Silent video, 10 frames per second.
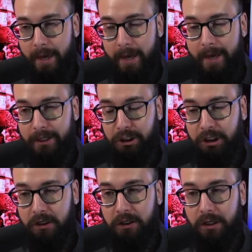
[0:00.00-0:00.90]
and
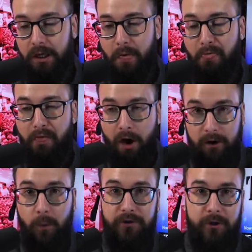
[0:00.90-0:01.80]
she thought
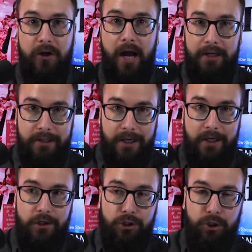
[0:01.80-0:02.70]
it was a good
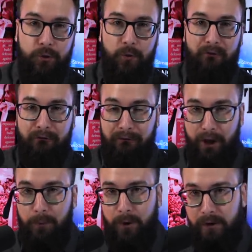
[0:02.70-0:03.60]
idea to
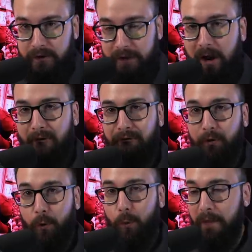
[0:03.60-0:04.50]
film
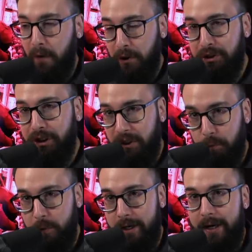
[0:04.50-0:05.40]
herself with her
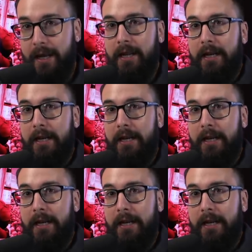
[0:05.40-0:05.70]
children